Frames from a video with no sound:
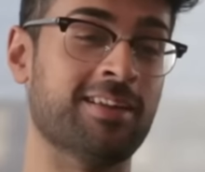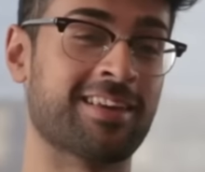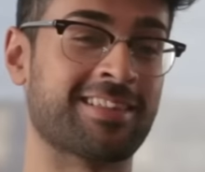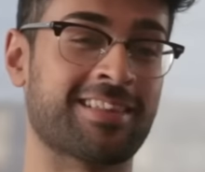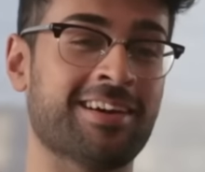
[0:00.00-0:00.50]
was
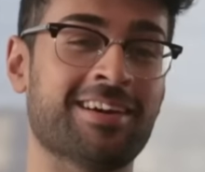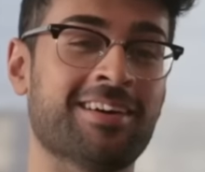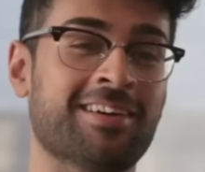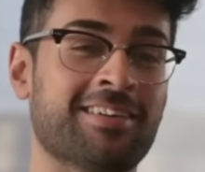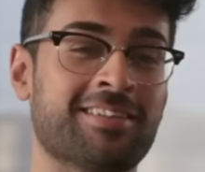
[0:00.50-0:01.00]
like
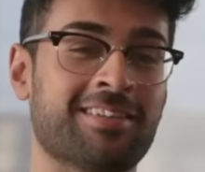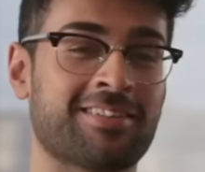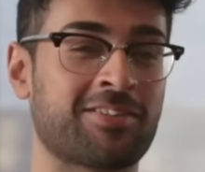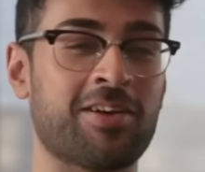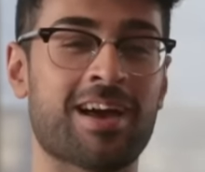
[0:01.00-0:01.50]
the.
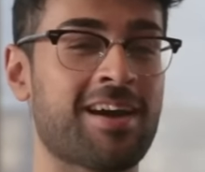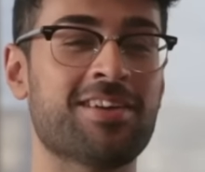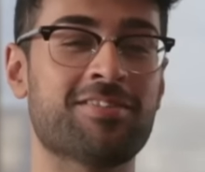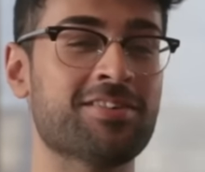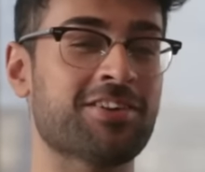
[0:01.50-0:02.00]
It's crazy. I've
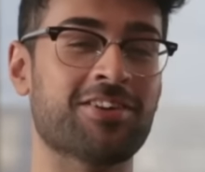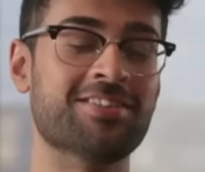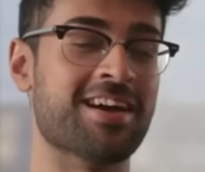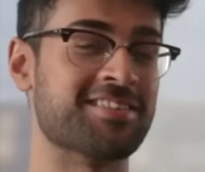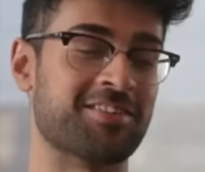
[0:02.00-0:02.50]
never even
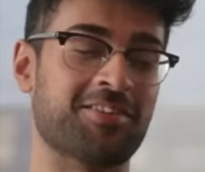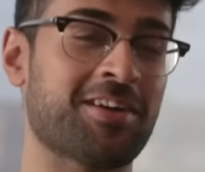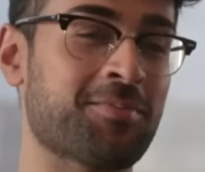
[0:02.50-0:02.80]
heard that story.